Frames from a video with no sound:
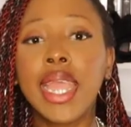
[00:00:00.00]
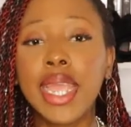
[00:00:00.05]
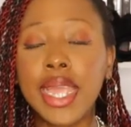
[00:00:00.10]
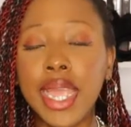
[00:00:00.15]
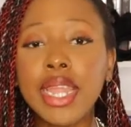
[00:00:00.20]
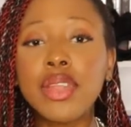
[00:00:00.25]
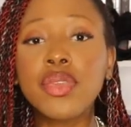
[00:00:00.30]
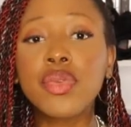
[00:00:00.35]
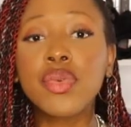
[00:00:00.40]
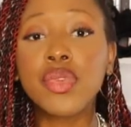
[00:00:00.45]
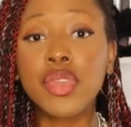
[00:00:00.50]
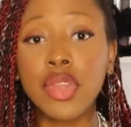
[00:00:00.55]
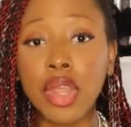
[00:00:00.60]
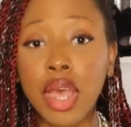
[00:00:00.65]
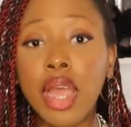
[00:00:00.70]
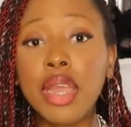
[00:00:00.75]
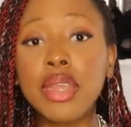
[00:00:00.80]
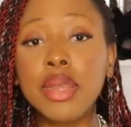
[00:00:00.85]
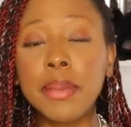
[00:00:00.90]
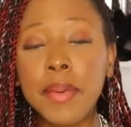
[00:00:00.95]
Get to
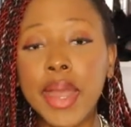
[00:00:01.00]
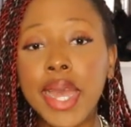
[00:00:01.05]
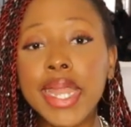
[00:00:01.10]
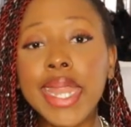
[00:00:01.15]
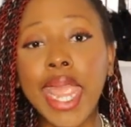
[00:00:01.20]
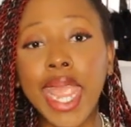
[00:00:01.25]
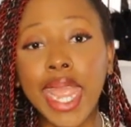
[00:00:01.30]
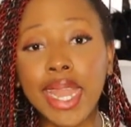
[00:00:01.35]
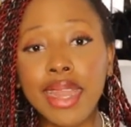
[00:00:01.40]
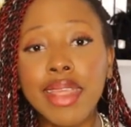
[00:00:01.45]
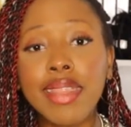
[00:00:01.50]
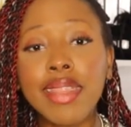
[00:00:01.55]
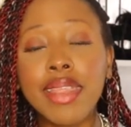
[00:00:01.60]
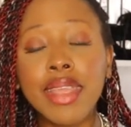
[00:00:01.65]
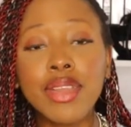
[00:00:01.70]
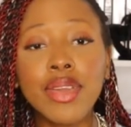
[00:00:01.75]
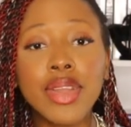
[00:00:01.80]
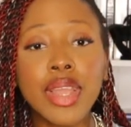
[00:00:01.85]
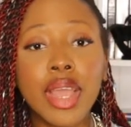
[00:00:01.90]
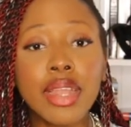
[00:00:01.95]
talk about
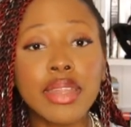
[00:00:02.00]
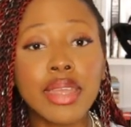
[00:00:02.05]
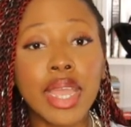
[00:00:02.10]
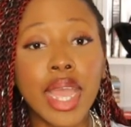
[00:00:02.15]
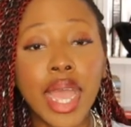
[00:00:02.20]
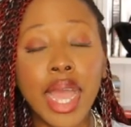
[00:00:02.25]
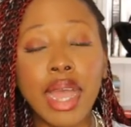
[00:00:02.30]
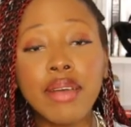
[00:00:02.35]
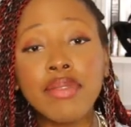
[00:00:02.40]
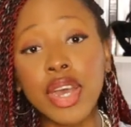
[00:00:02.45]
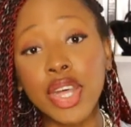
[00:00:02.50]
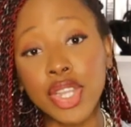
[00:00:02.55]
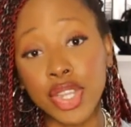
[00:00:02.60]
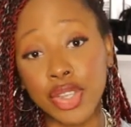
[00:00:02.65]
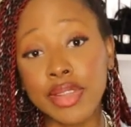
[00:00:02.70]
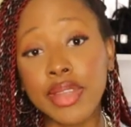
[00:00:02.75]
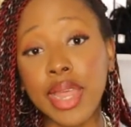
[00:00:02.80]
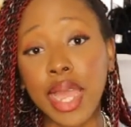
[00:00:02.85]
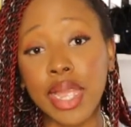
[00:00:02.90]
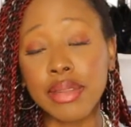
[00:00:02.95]
anything you're gonna have on
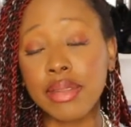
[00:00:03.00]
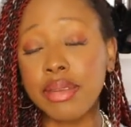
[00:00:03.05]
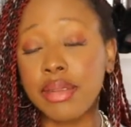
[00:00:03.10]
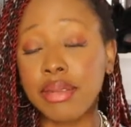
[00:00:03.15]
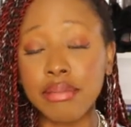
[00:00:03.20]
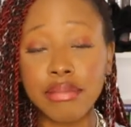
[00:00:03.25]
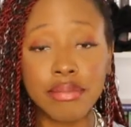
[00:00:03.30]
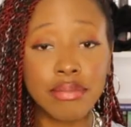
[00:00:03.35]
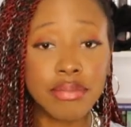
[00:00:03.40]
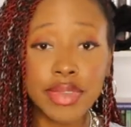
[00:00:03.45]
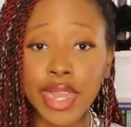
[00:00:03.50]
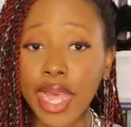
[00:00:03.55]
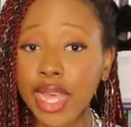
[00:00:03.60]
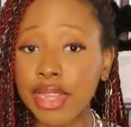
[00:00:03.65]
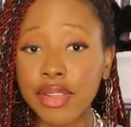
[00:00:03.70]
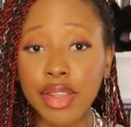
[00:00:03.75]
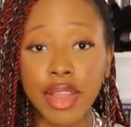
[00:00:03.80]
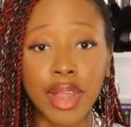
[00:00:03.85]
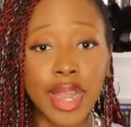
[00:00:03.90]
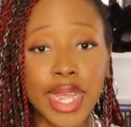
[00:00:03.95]
your title.
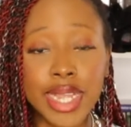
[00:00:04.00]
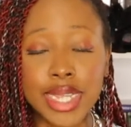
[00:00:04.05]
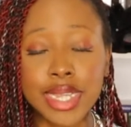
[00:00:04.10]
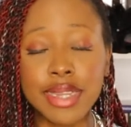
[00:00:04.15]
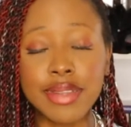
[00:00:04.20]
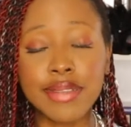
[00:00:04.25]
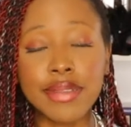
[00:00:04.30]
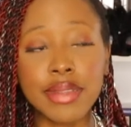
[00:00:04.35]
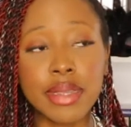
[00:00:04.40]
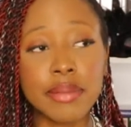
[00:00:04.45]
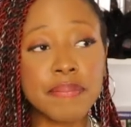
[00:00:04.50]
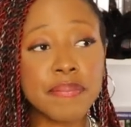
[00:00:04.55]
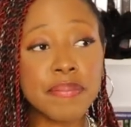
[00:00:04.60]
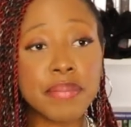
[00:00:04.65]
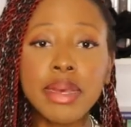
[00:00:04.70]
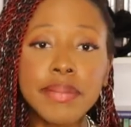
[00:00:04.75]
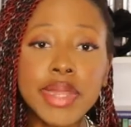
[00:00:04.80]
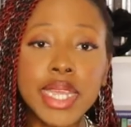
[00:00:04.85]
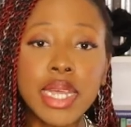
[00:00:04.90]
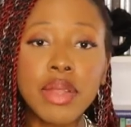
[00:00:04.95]
That's all I can say.
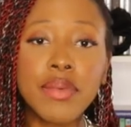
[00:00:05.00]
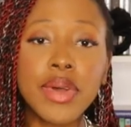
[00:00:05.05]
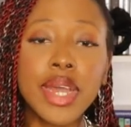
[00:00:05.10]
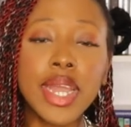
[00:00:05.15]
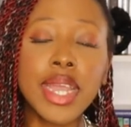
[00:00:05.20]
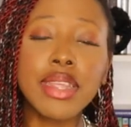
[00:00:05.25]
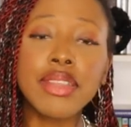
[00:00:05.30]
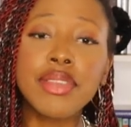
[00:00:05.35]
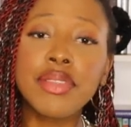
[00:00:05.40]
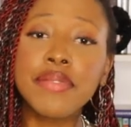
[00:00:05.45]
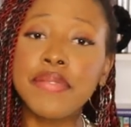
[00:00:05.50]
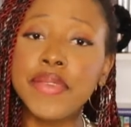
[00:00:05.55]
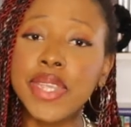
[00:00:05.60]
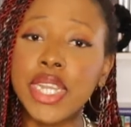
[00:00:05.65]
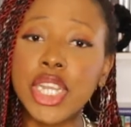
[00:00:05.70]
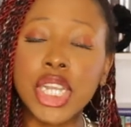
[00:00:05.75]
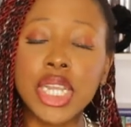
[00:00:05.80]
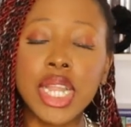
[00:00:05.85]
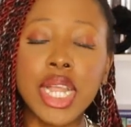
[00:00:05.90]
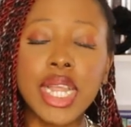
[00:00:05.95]
Thumbnail wise, the
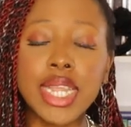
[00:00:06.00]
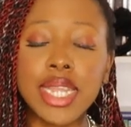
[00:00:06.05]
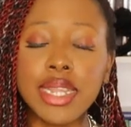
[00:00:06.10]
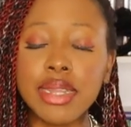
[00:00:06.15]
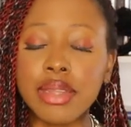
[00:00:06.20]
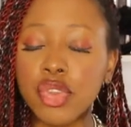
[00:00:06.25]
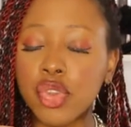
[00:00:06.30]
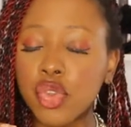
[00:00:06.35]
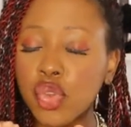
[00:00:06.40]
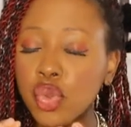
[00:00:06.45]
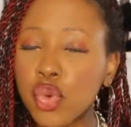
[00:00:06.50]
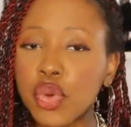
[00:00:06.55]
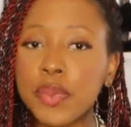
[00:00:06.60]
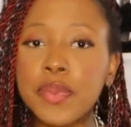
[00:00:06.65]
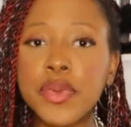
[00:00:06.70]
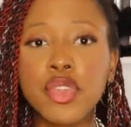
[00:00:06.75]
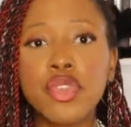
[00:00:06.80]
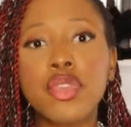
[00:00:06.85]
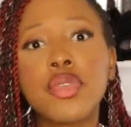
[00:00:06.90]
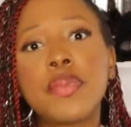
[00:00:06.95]
visual is
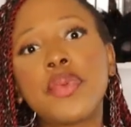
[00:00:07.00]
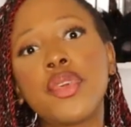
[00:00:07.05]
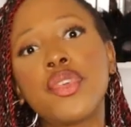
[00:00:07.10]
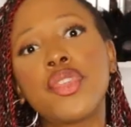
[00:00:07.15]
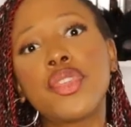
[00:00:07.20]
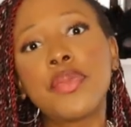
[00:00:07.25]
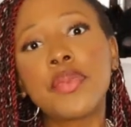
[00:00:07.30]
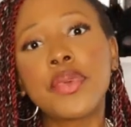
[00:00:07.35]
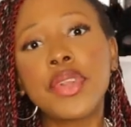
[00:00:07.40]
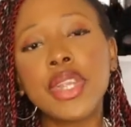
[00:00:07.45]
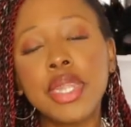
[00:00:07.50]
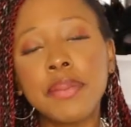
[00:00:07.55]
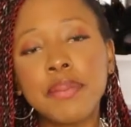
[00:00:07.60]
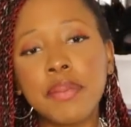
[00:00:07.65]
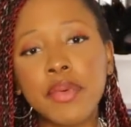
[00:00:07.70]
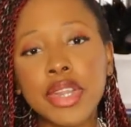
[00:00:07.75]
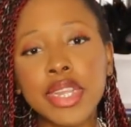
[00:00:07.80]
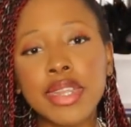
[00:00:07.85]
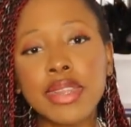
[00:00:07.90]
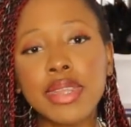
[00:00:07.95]
super, super, super
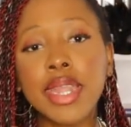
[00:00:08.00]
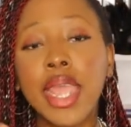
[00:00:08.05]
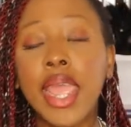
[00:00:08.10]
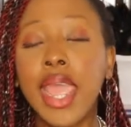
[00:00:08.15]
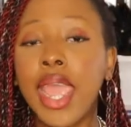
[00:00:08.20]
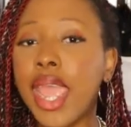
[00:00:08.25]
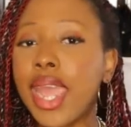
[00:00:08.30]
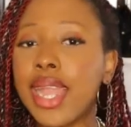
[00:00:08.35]
important.